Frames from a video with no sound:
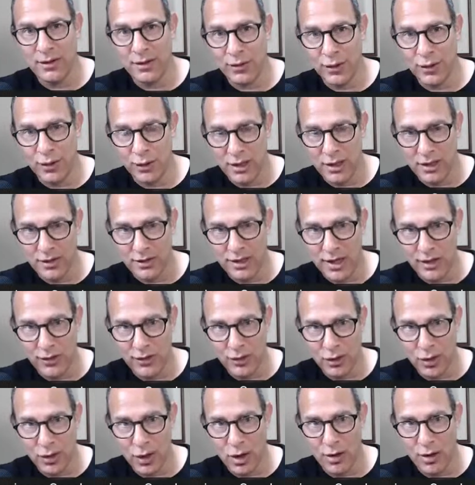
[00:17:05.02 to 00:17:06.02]
they're going to take the
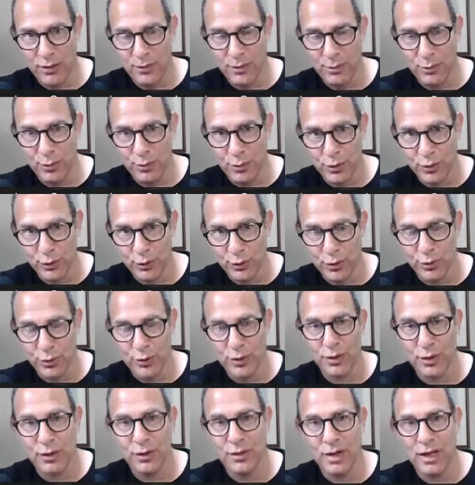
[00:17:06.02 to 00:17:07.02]
call from the
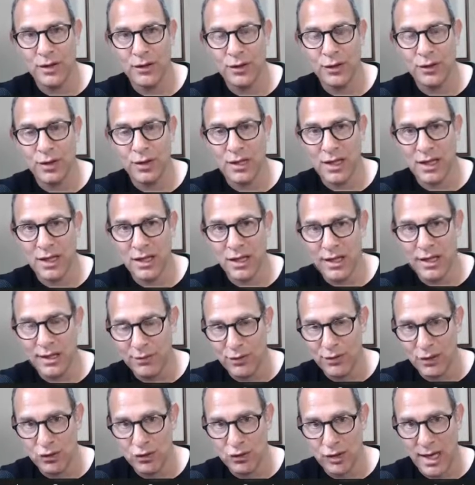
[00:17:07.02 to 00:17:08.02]
recruiter, and they're going to leave
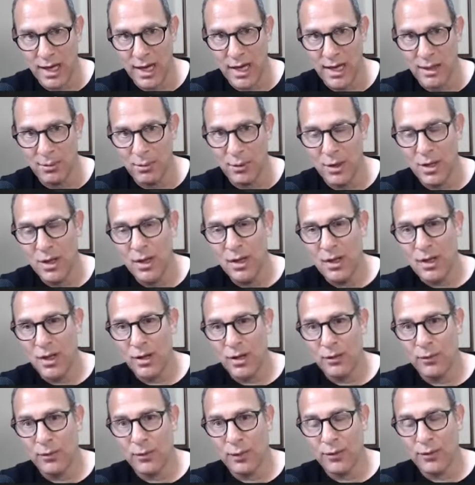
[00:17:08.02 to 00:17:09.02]
the job
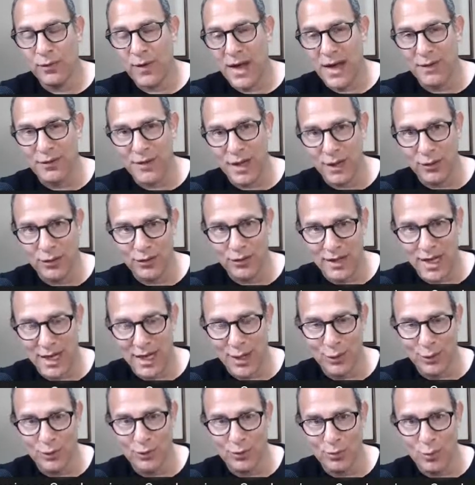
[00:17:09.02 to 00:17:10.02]
for
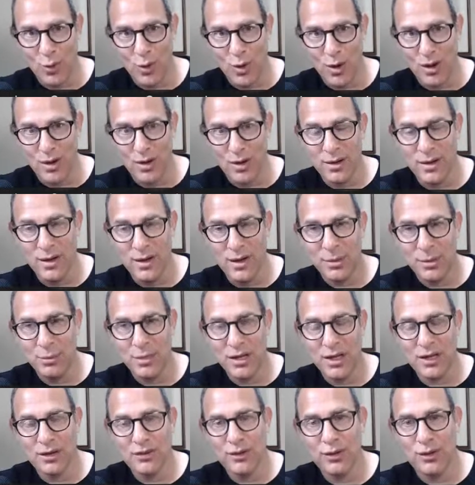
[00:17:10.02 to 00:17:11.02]
$5,000 more
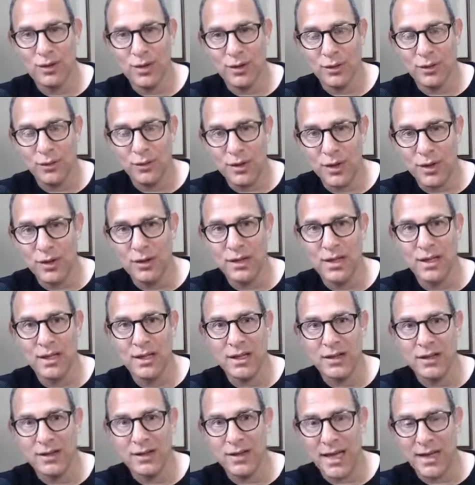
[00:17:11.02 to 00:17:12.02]
because they're going to feel like
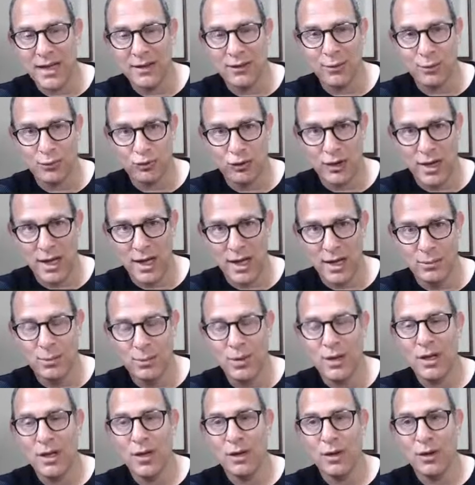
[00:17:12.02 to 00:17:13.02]
in the next job
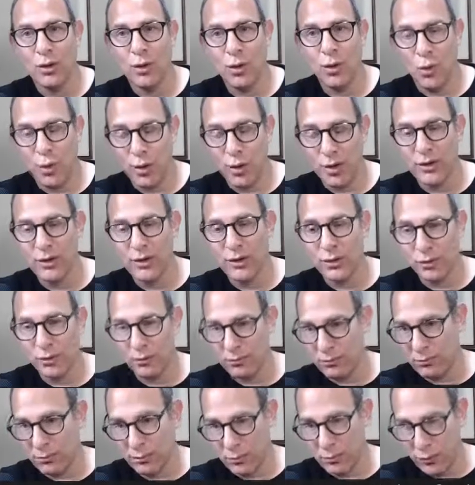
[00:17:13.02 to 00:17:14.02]
or in their
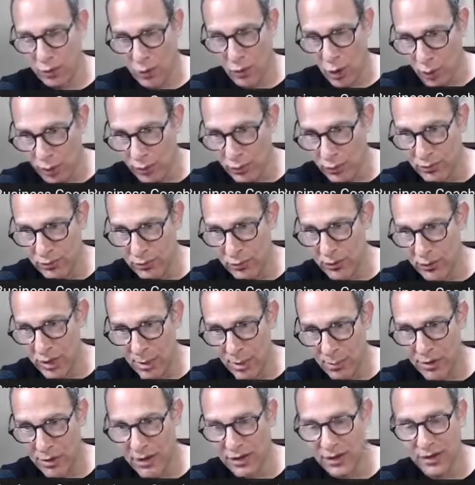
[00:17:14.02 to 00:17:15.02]
own
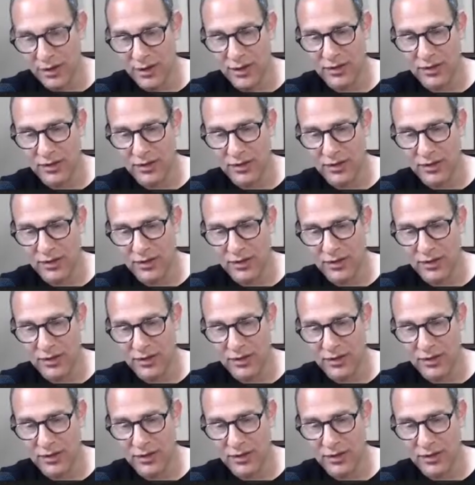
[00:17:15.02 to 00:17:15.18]
company